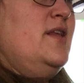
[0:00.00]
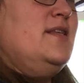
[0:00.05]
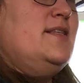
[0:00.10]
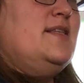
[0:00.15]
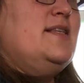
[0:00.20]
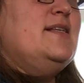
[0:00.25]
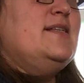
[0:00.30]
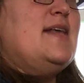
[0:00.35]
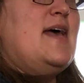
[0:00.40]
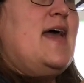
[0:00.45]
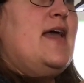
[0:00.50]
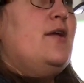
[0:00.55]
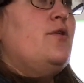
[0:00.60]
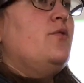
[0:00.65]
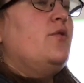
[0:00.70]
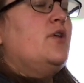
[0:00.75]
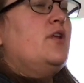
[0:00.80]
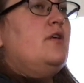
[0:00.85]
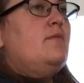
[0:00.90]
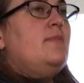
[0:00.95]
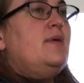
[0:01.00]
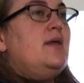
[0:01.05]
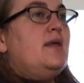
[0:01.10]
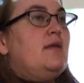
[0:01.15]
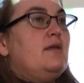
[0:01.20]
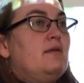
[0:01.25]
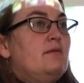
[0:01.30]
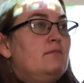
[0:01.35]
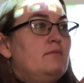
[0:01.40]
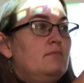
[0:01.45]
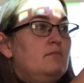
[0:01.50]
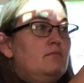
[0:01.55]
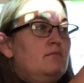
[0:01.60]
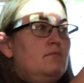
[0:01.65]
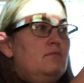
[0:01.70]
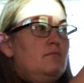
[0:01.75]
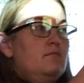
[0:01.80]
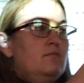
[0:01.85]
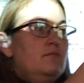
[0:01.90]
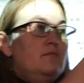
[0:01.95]
is this angle gonna be?
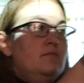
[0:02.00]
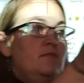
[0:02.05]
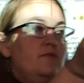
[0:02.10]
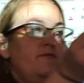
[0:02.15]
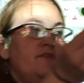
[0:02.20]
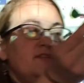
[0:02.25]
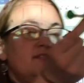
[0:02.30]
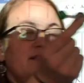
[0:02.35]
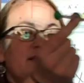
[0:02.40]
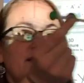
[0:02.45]
If it's